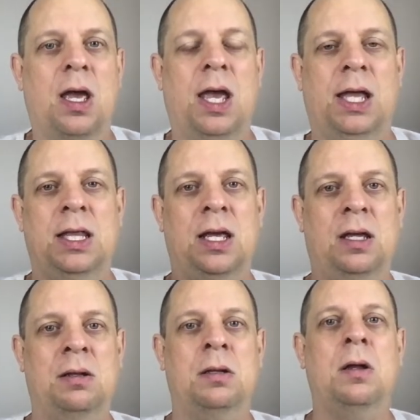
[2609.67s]
And
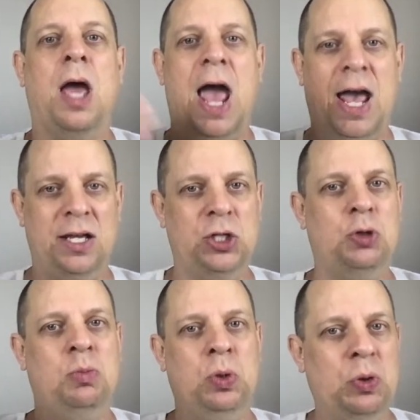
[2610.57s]
then as you
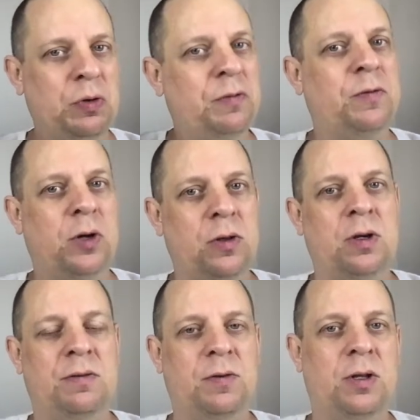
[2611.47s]
move further
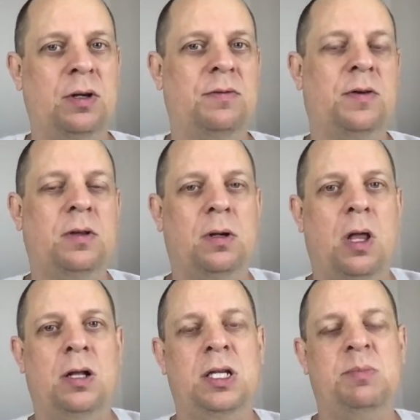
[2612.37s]
and further and further
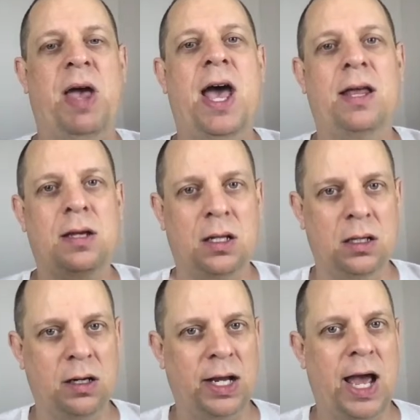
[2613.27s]
along this path,
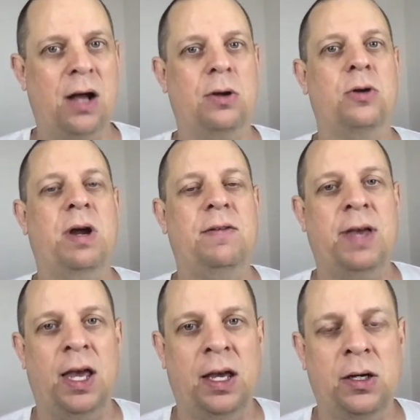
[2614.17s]
clearing out
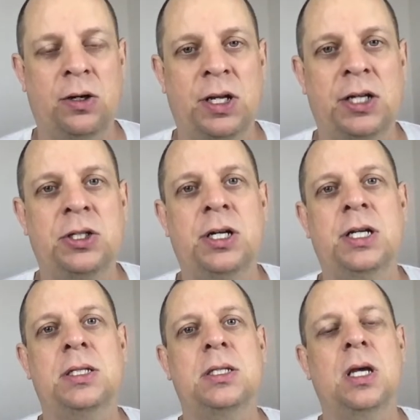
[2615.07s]
craving, anger, and
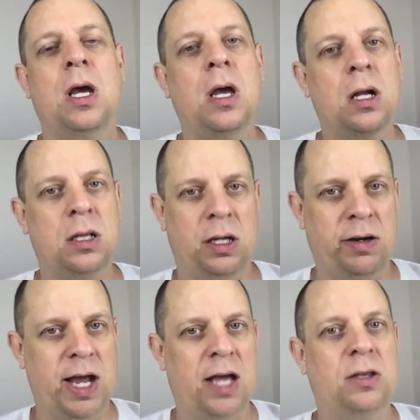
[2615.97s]
ignorance,
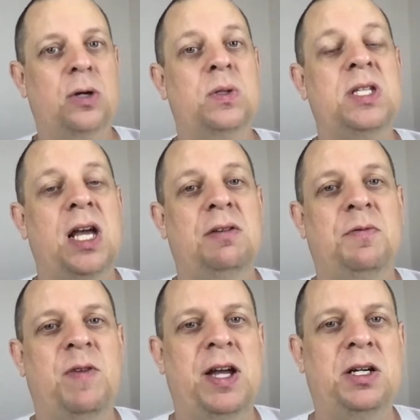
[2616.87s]
clearing out those 10
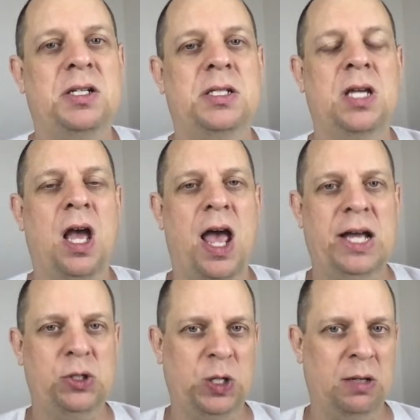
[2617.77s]
fetters,
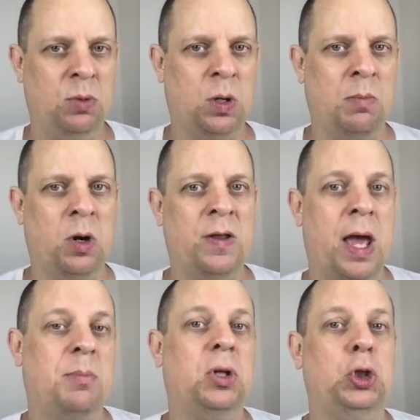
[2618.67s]
as you get more and more of
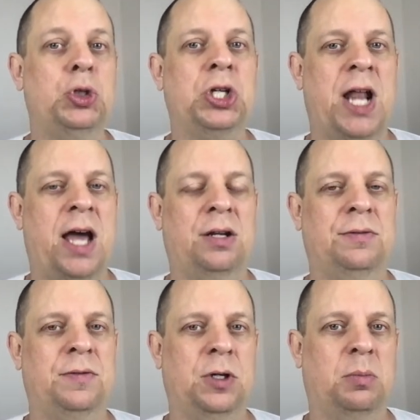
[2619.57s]
that pollution out
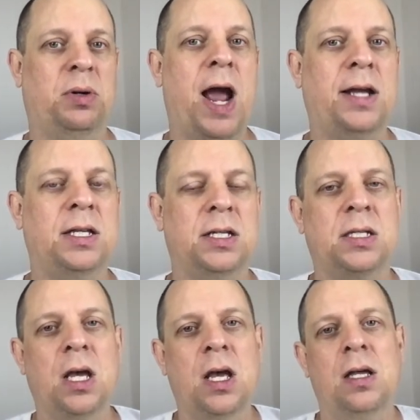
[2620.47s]
of your practice,
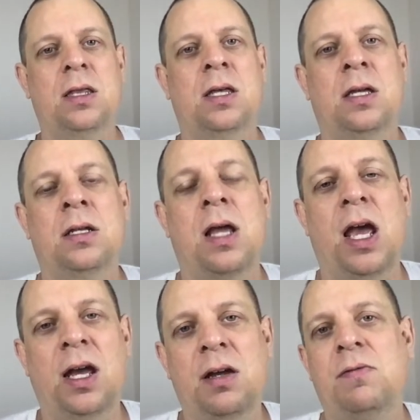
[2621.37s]
then
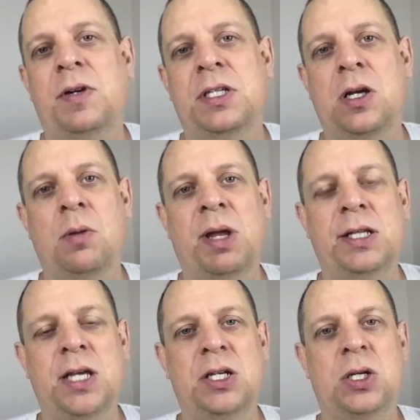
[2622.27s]
every single
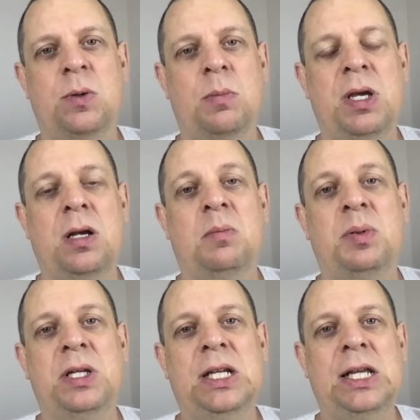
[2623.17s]
meditation will be
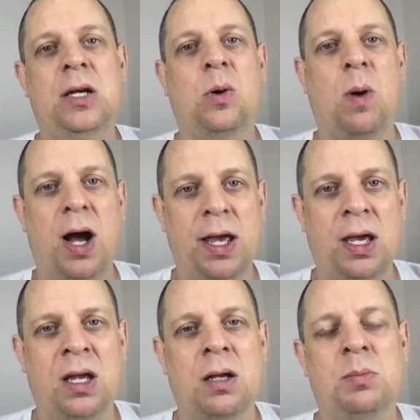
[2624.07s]
completely
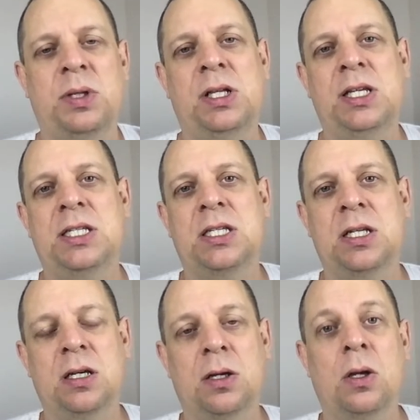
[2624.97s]
quiet, completely
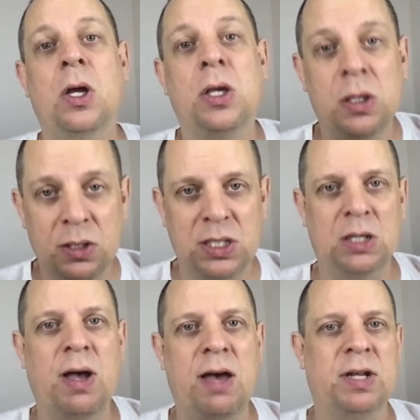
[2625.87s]
still. You'll still
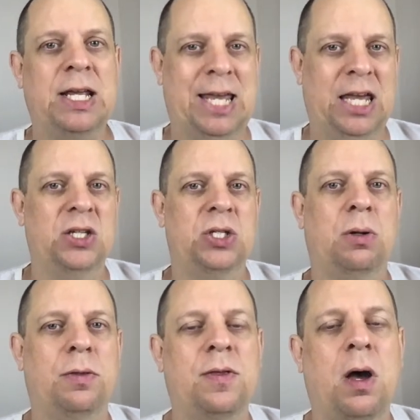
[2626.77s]
have an occasional
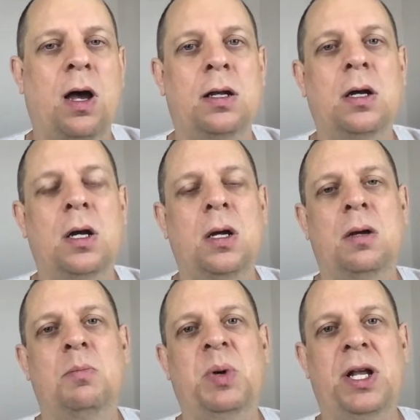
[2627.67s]
thought,
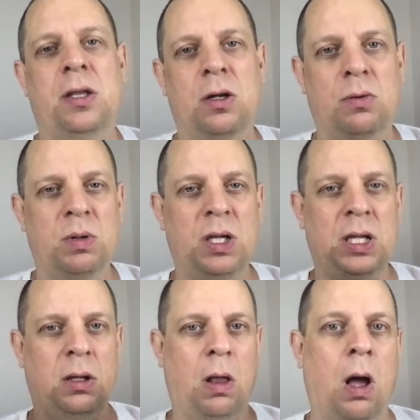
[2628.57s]
but they're really
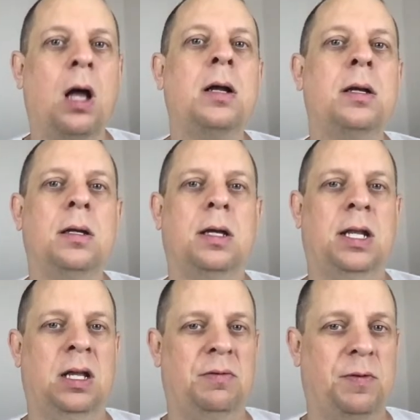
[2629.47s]
long and
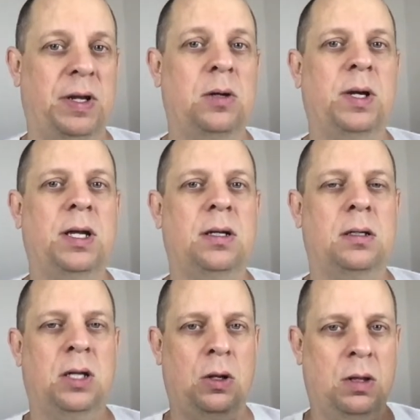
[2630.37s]
infrequent.
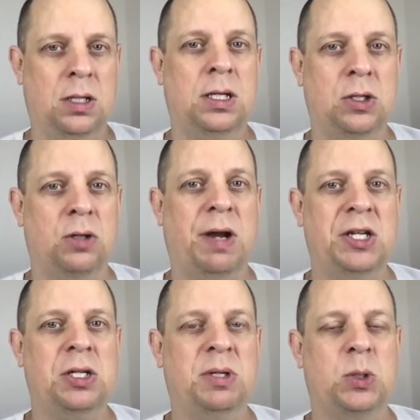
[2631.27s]
The
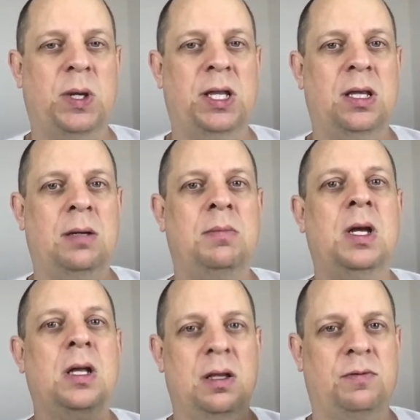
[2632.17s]
duration between them,
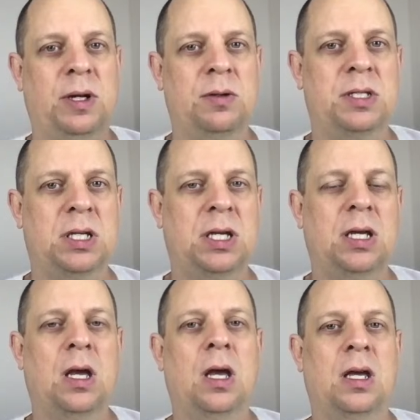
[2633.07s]
the frequency
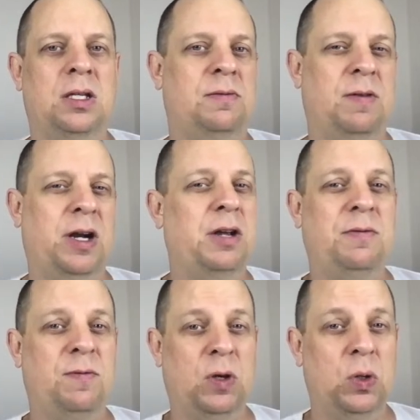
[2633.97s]
is very
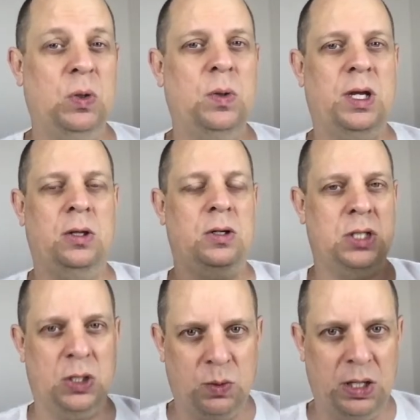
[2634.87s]
few, and there's
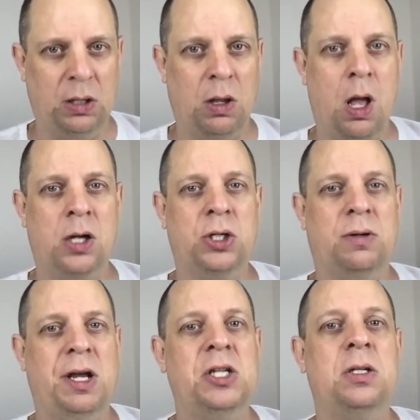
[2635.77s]
this really long
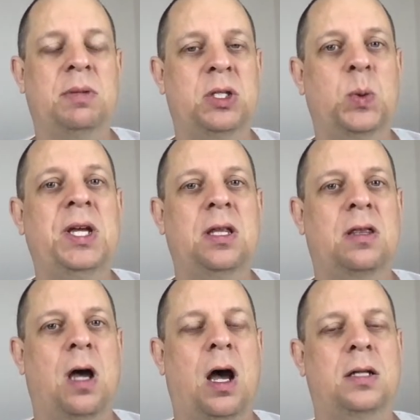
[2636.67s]
duration between the
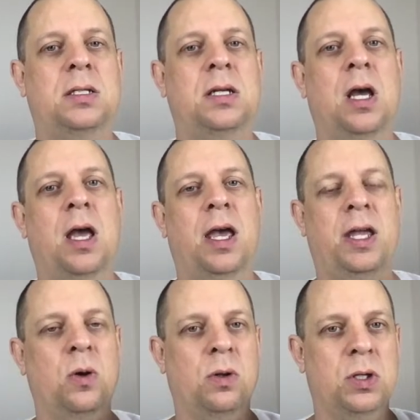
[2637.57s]
thoughts. And
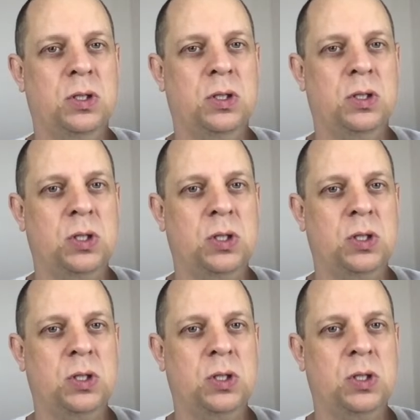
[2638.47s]
you'll have a
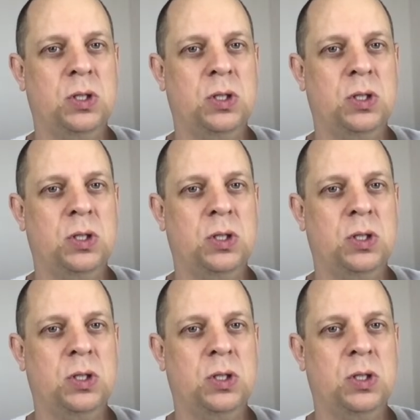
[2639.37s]
thought, and then there'll
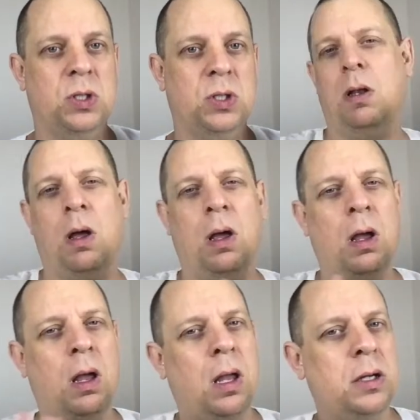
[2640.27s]
be this
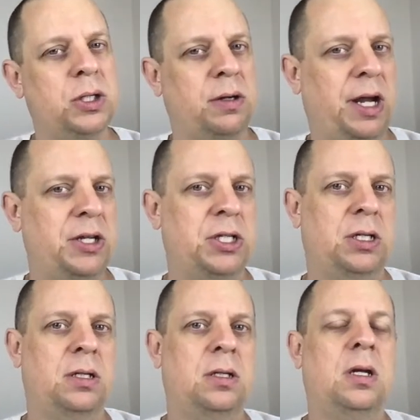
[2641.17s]
long
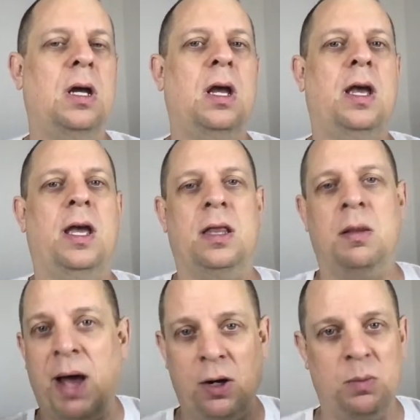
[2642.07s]
duration, and the mind will